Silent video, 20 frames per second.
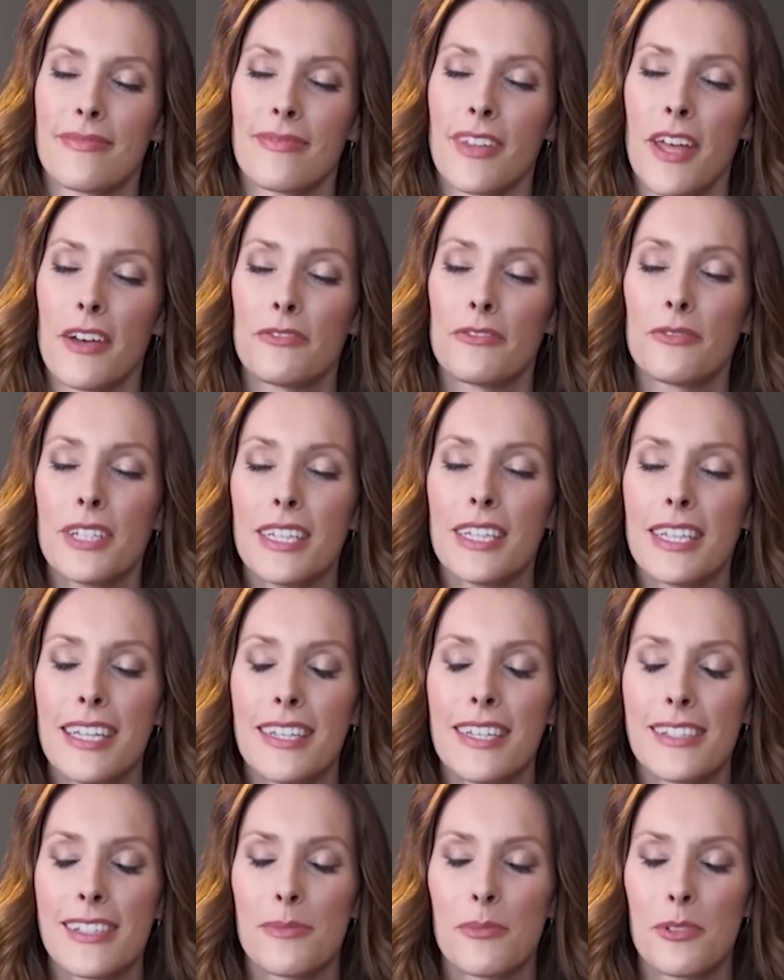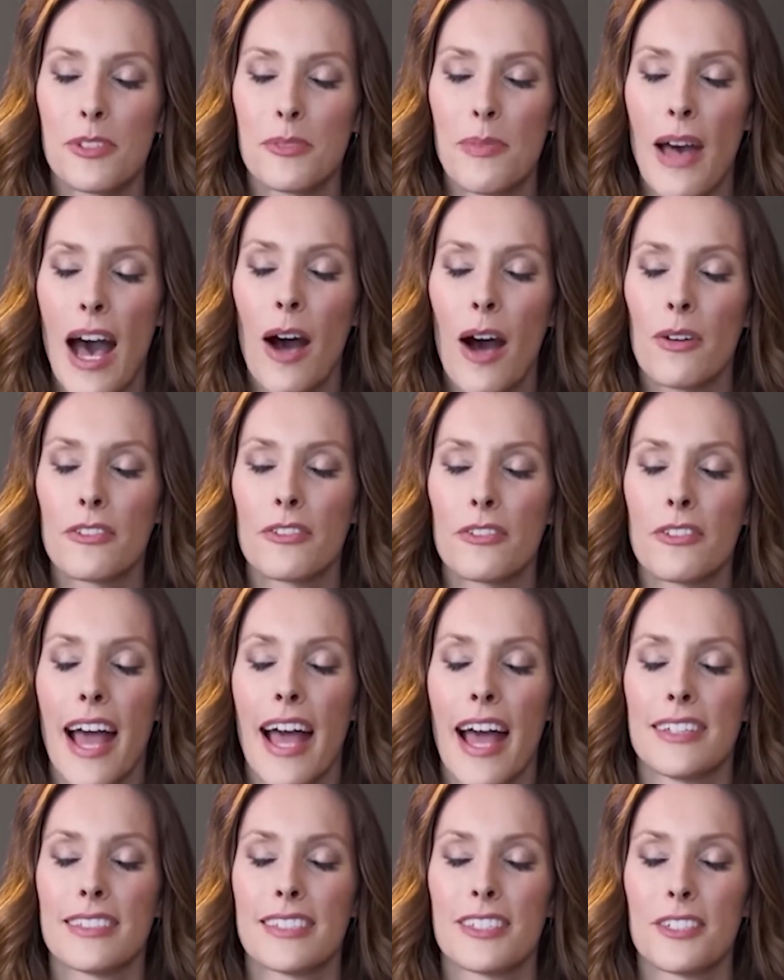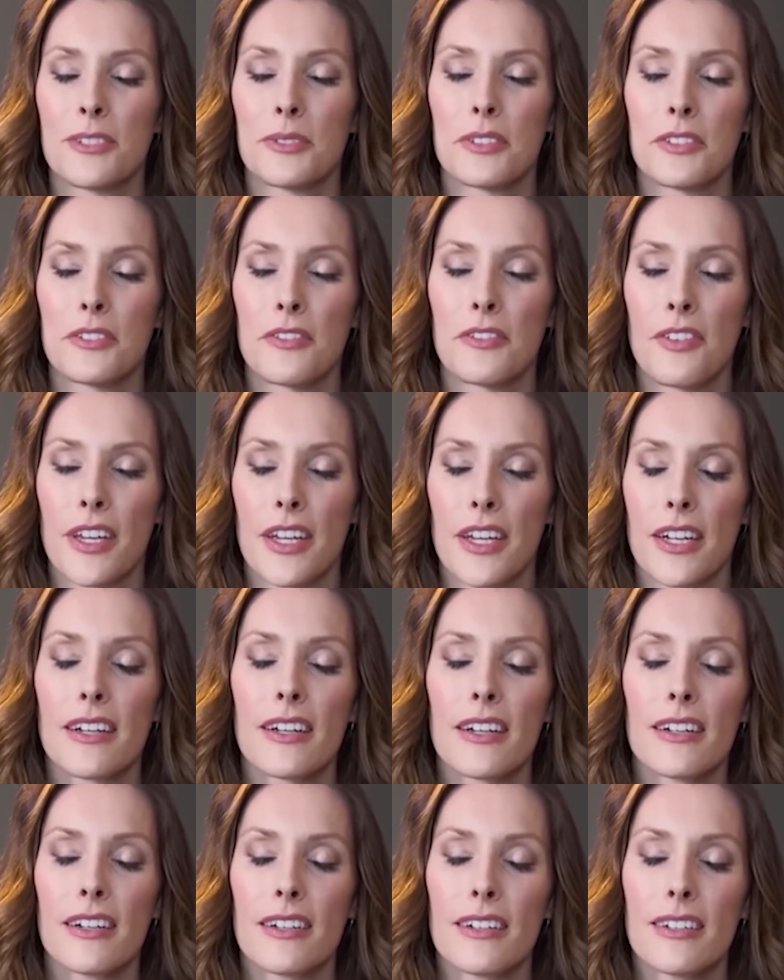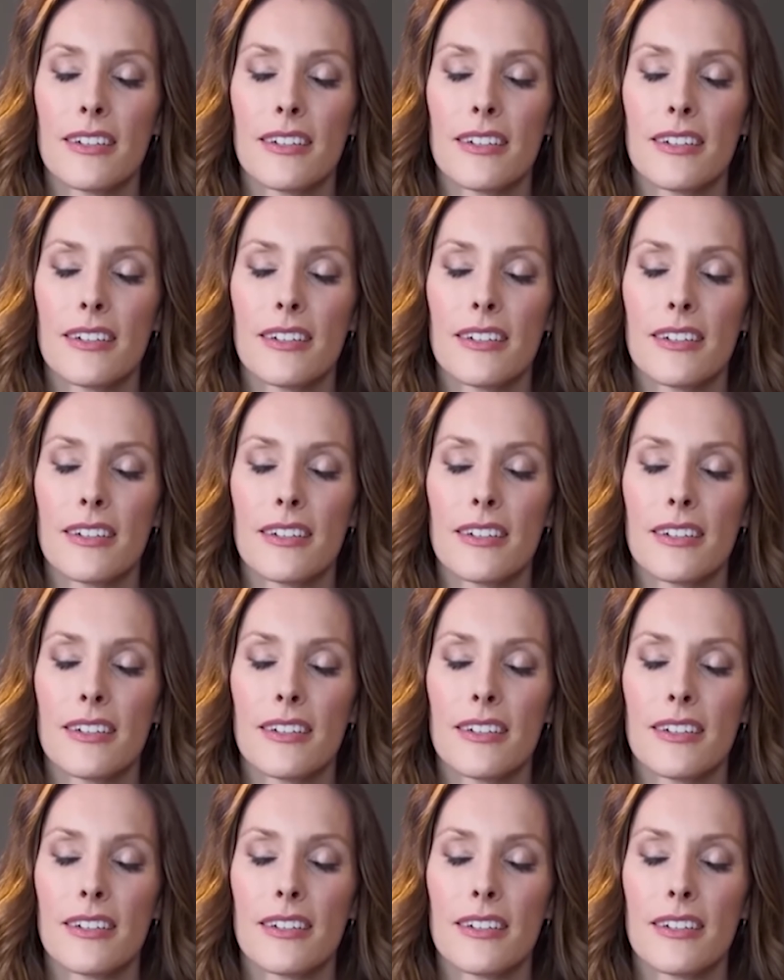Love really is the most powerful antidote to fear.